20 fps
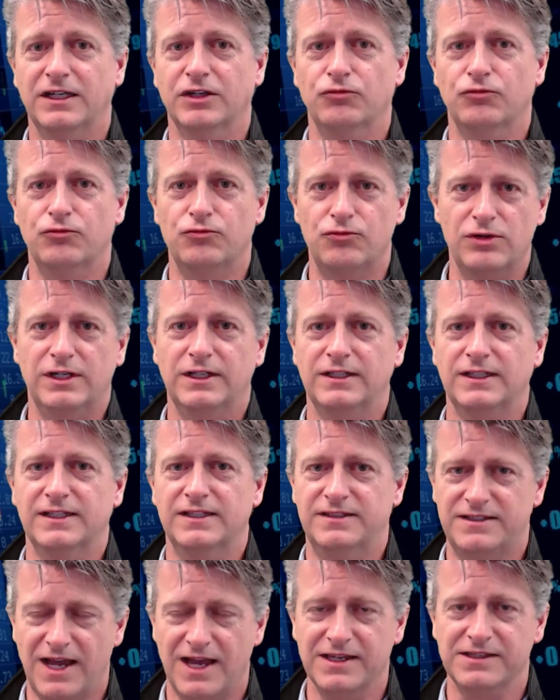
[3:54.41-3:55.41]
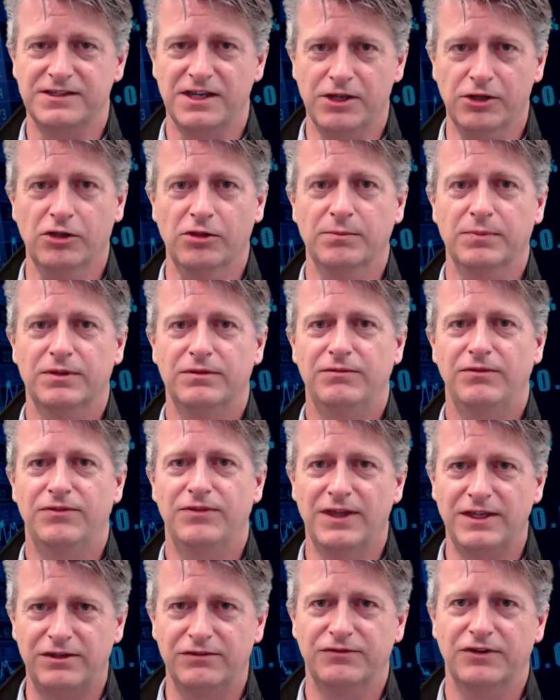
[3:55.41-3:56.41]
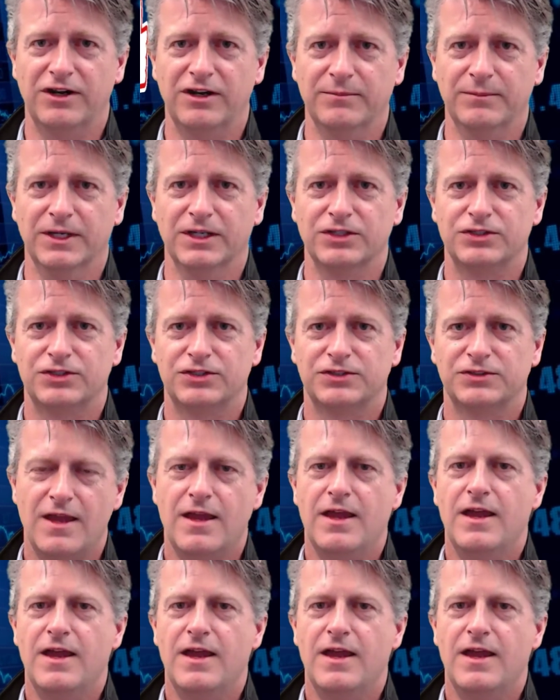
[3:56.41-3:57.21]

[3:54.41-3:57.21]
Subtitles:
It really does help. Thank you very much.